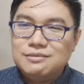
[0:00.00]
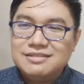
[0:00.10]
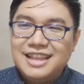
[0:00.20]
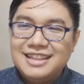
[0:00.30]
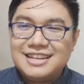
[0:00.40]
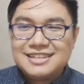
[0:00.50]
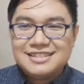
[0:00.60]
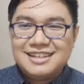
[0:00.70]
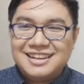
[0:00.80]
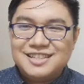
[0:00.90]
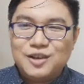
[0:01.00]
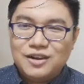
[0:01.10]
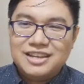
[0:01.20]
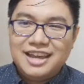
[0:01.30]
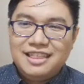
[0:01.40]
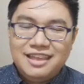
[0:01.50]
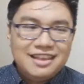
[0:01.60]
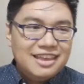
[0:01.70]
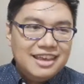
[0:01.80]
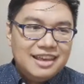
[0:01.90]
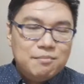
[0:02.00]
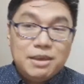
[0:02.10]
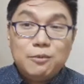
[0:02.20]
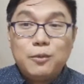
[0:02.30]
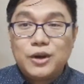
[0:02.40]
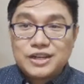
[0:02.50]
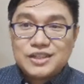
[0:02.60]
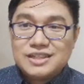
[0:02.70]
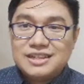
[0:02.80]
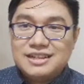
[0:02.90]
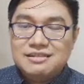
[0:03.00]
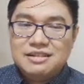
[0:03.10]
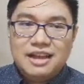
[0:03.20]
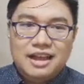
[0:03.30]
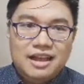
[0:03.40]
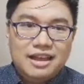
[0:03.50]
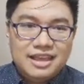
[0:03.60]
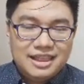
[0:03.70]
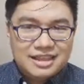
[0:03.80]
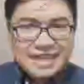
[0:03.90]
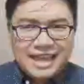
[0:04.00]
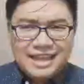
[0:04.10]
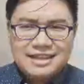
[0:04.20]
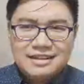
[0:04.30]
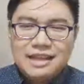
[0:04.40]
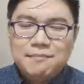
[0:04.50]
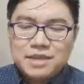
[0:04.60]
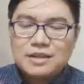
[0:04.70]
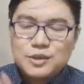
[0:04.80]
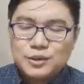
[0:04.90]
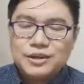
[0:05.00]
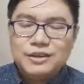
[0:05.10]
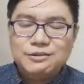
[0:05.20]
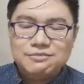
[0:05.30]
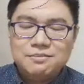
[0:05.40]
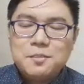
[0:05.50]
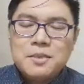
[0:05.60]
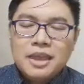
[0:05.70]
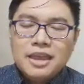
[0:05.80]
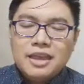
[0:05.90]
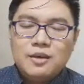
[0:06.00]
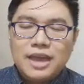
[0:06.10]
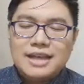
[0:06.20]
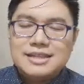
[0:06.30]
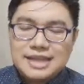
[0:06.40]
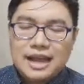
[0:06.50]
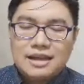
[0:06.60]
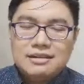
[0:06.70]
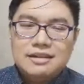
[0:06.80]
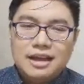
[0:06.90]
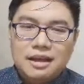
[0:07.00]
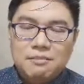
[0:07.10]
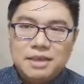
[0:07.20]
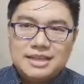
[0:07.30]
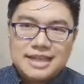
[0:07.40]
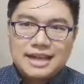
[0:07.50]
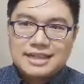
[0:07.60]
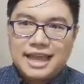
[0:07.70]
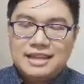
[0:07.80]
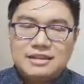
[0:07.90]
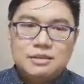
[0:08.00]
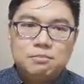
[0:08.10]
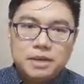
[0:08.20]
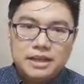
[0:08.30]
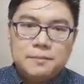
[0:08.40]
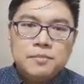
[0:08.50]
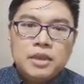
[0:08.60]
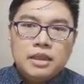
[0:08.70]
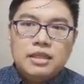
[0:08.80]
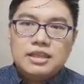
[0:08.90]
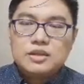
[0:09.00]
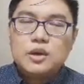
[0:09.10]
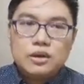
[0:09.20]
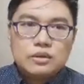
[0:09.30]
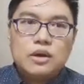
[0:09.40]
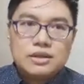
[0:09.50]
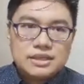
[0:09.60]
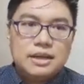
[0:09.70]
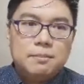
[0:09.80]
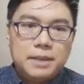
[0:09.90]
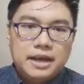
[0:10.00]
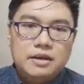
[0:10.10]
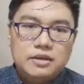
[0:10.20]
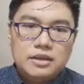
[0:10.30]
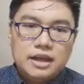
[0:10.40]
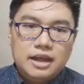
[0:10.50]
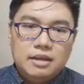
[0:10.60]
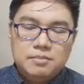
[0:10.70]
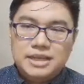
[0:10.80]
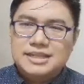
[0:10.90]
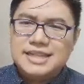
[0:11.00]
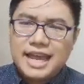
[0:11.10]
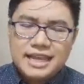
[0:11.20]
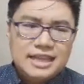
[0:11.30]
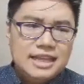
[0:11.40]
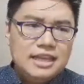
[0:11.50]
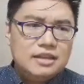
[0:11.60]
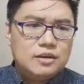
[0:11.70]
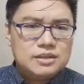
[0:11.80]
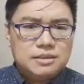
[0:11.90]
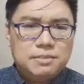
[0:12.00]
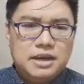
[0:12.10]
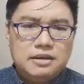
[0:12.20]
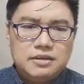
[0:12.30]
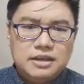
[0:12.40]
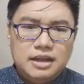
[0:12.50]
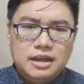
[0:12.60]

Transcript: latest song niya. I think may worst in the title. I'm not sure yung exact title, but the song talks about anxiety, talks about